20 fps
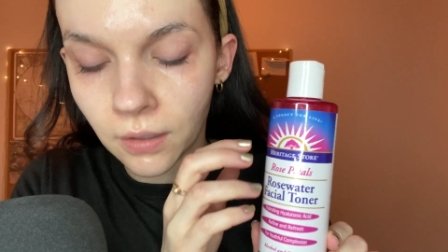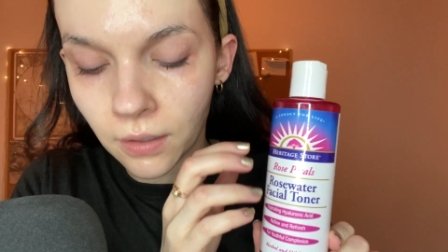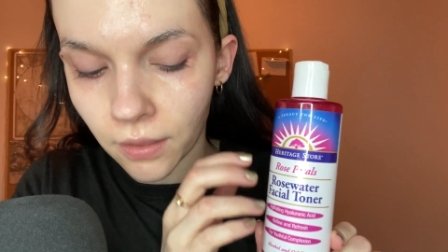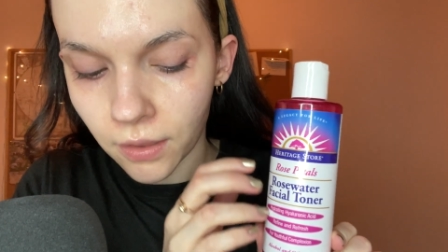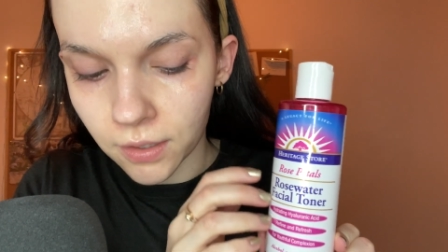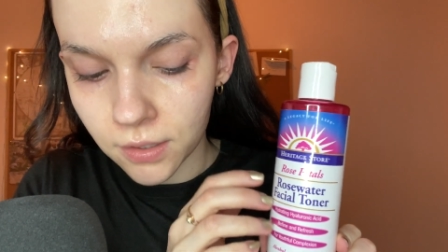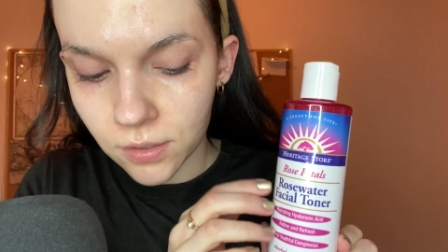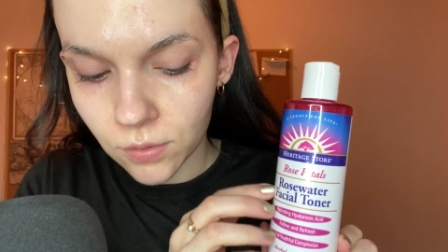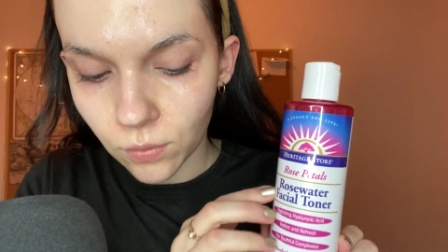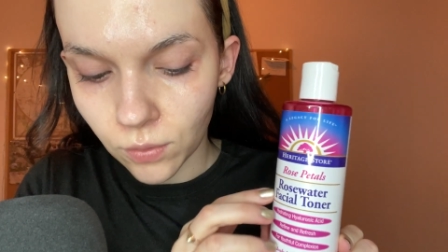
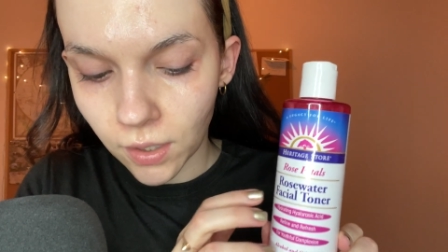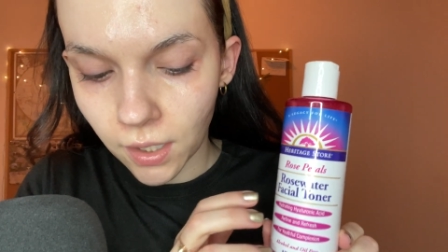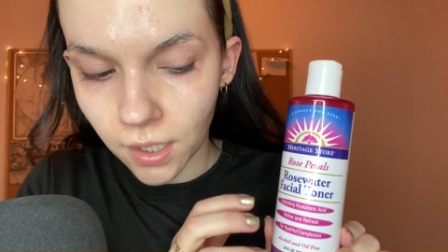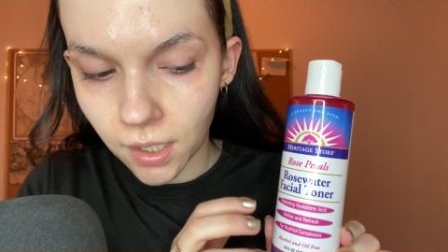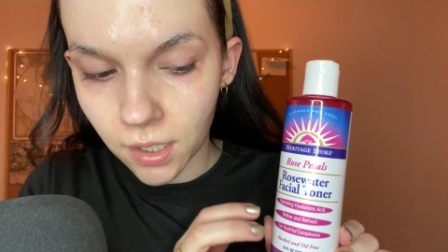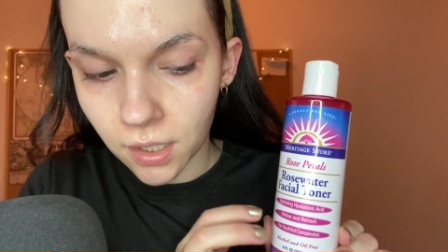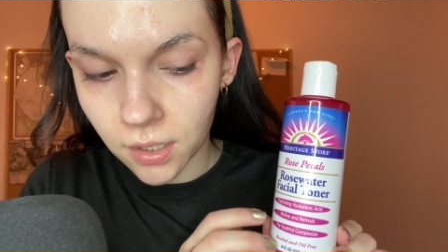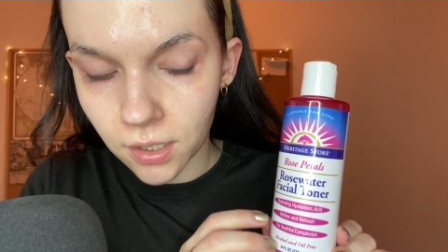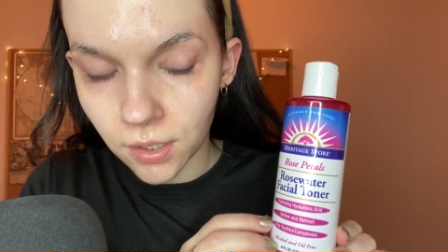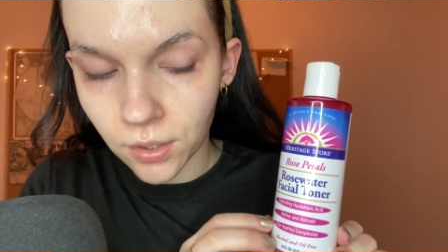This one I
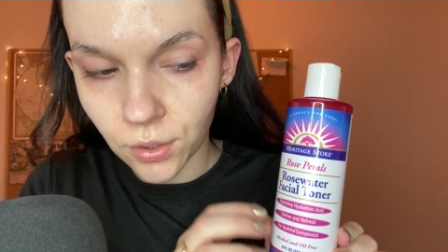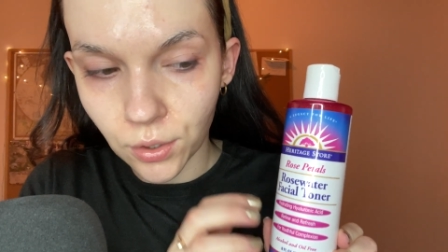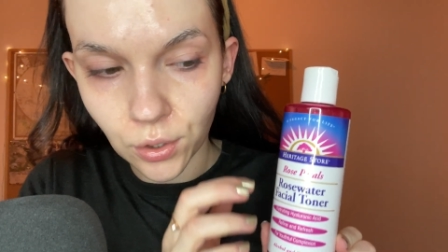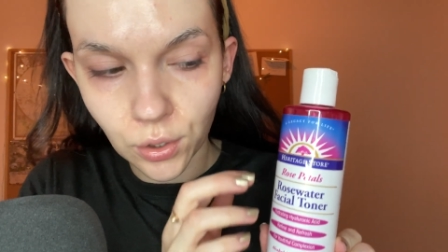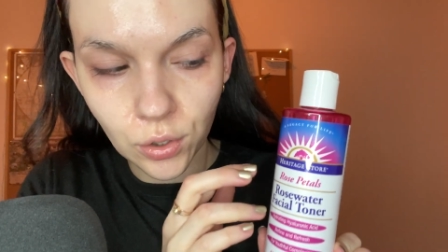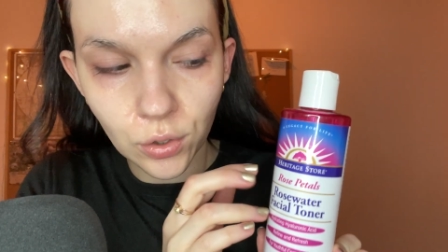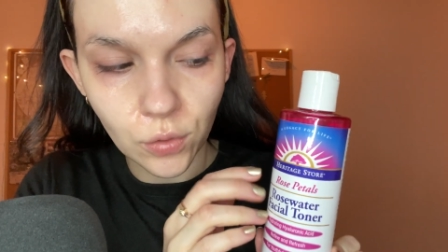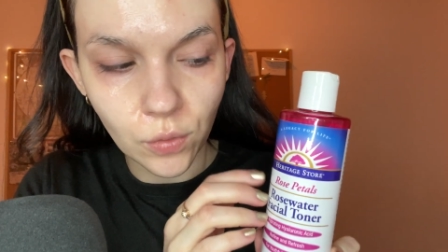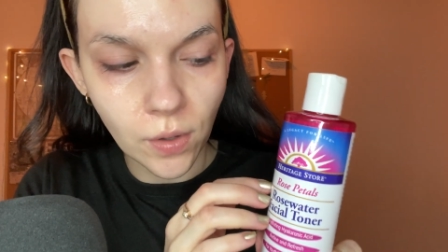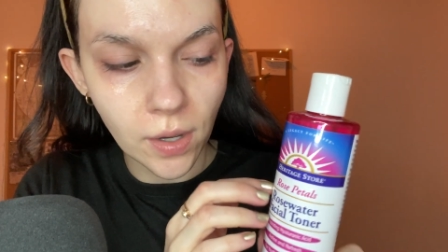got in the
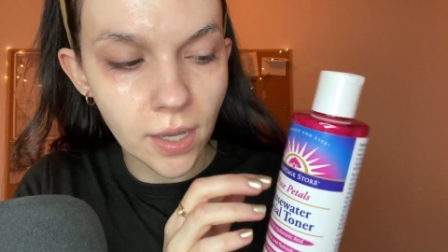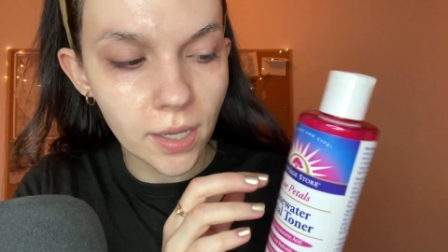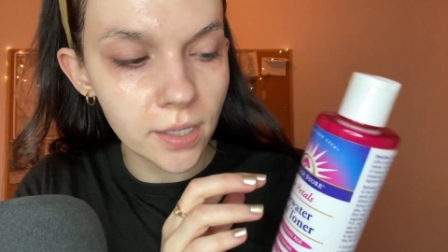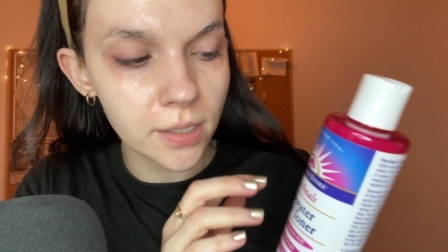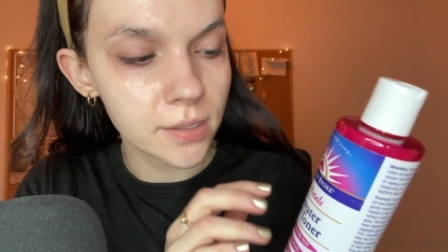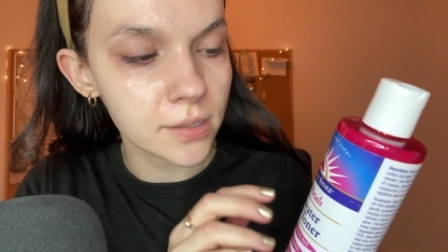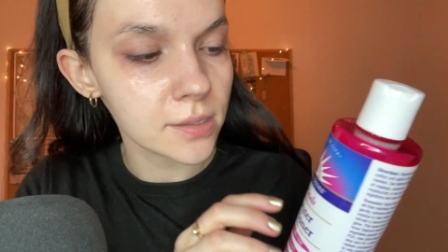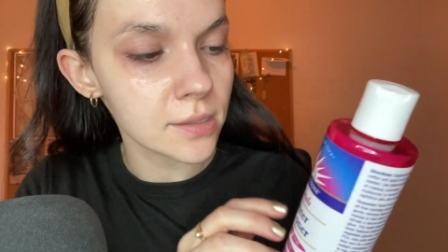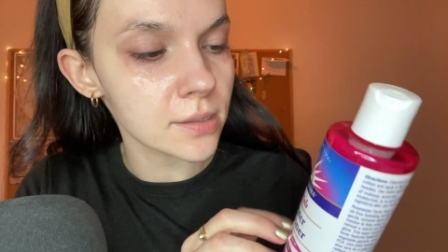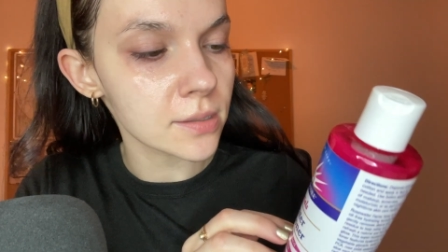
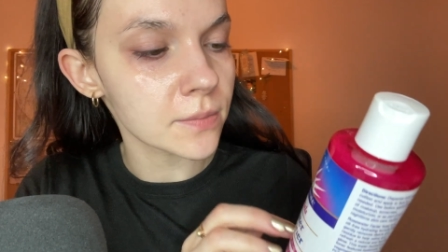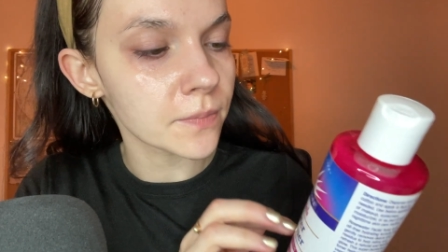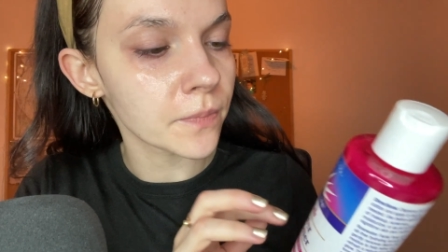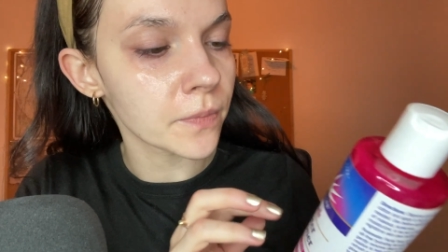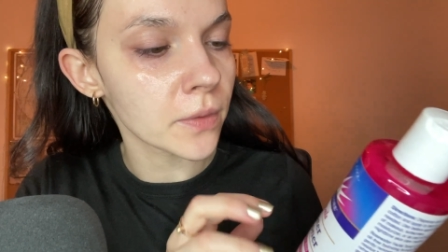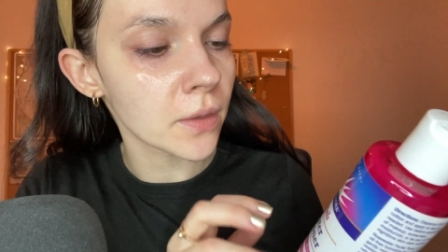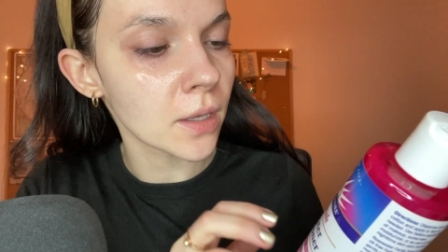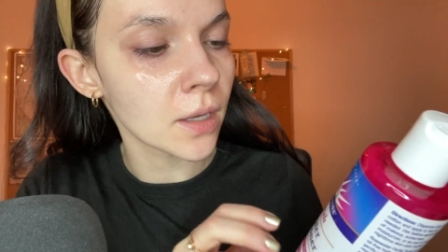US.